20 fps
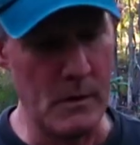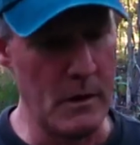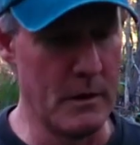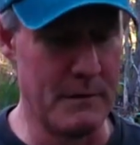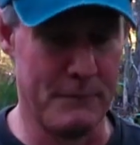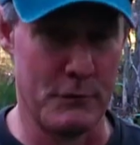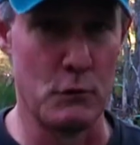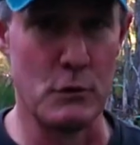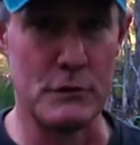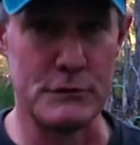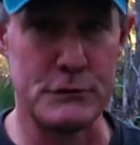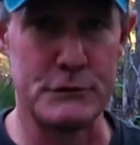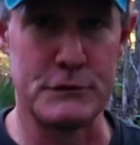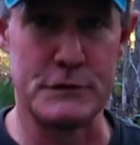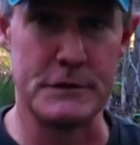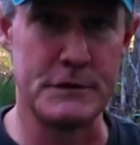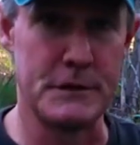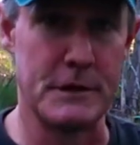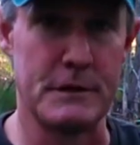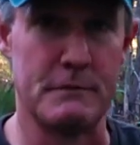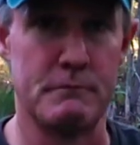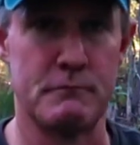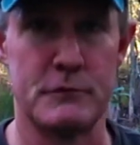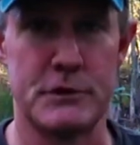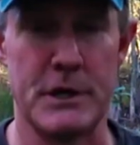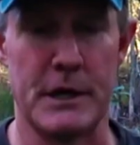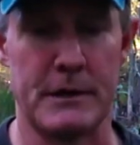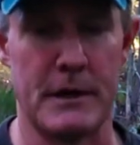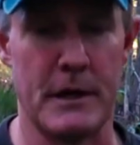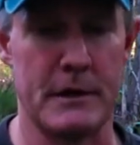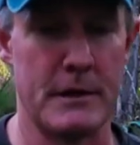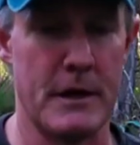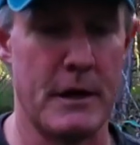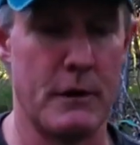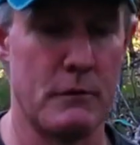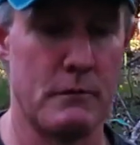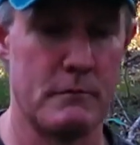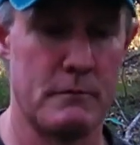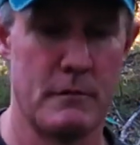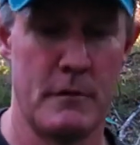If you're interested, you can check down
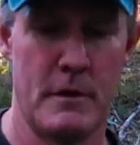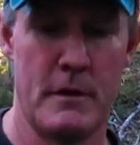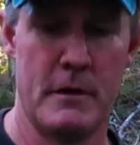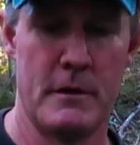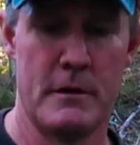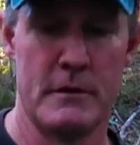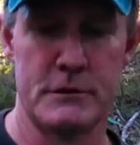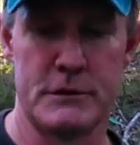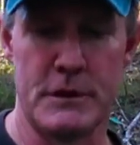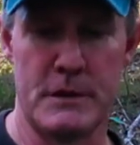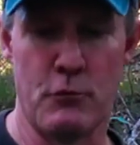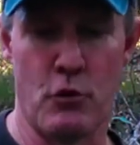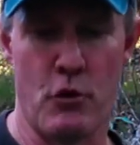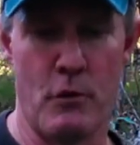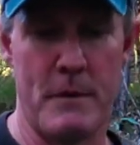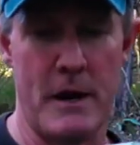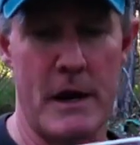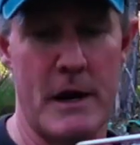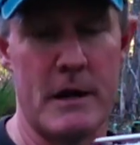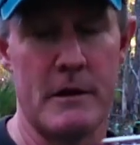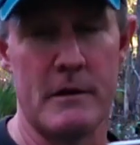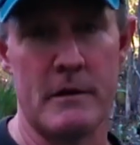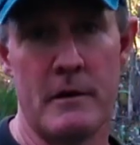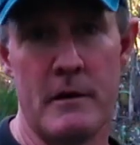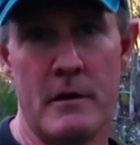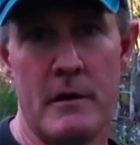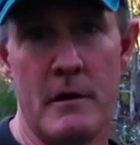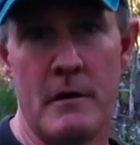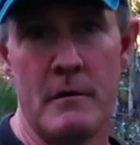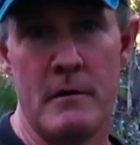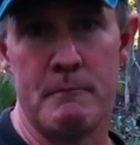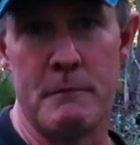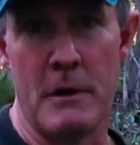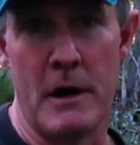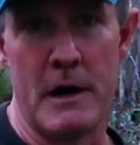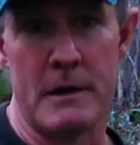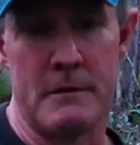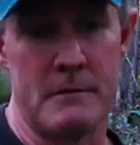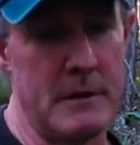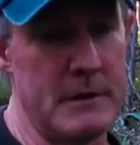there and see more about it.
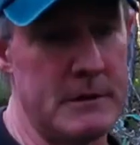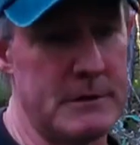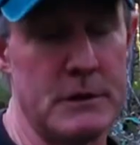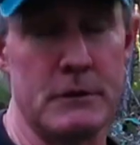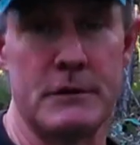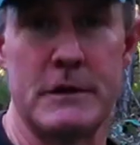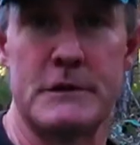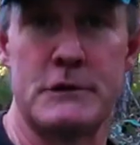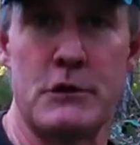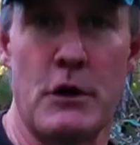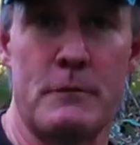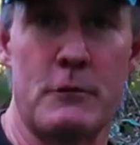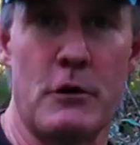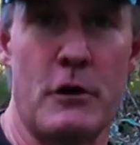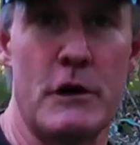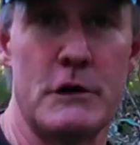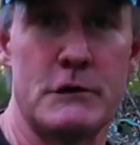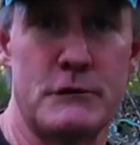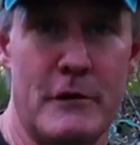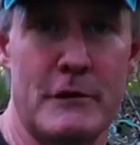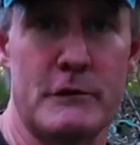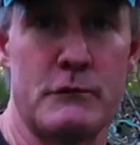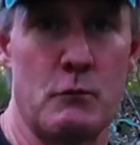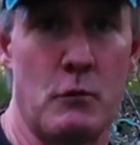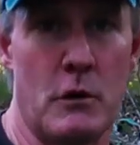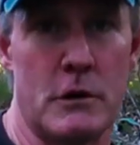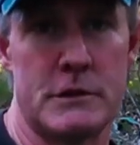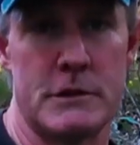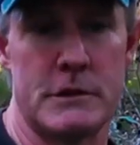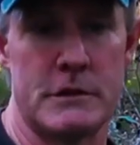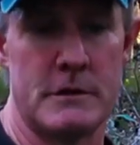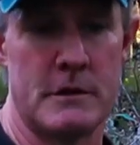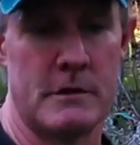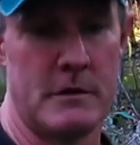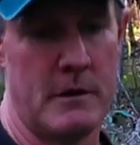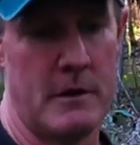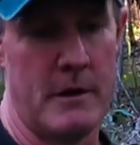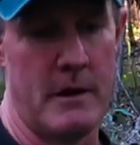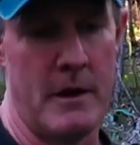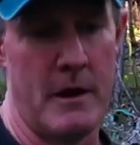But until next time guys, thanks for watching
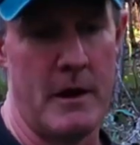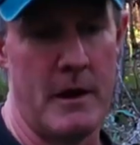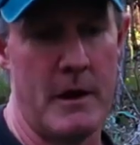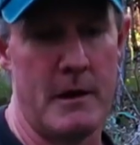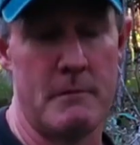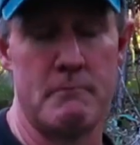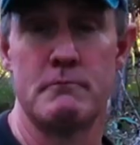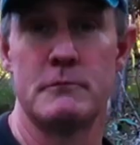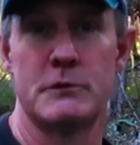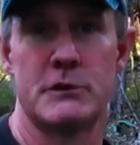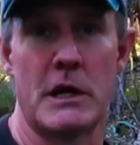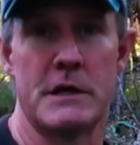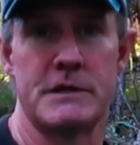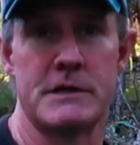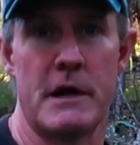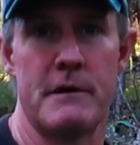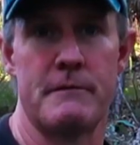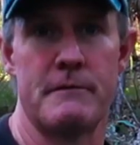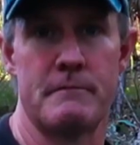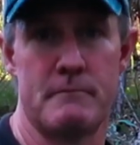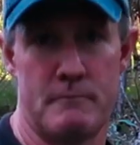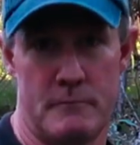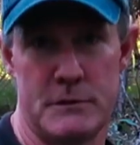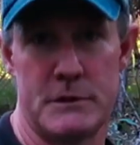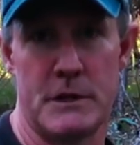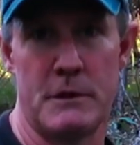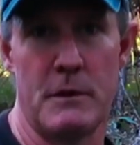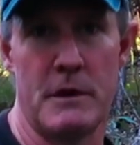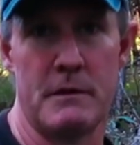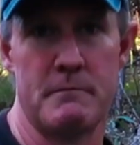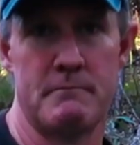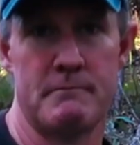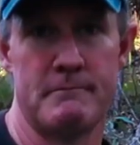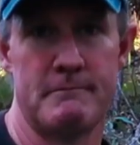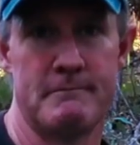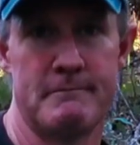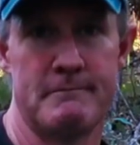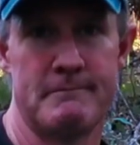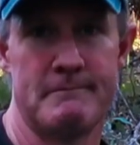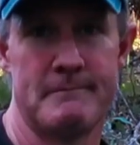and stay safe. See you around.
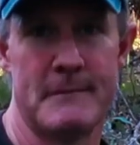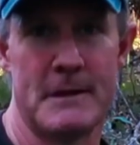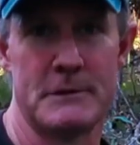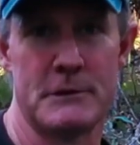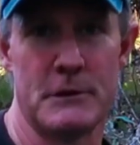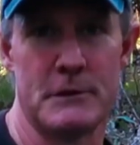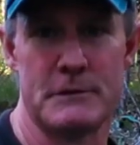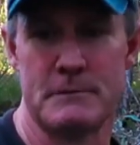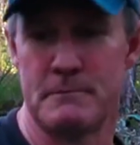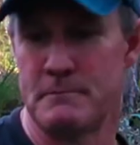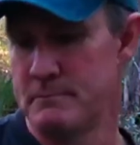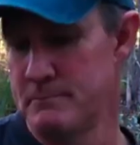Thanks guys.